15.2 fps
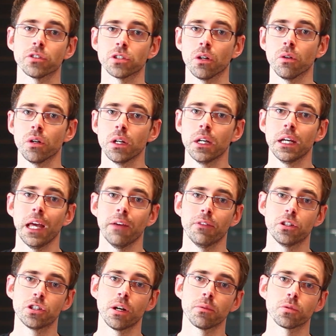So if it
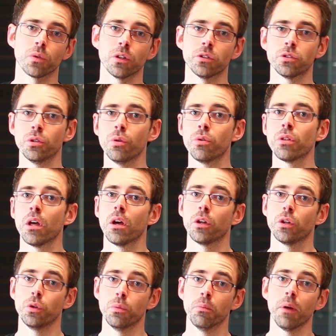jumps one tooth,
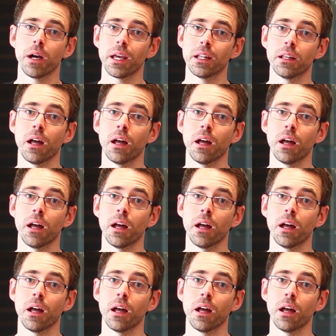you might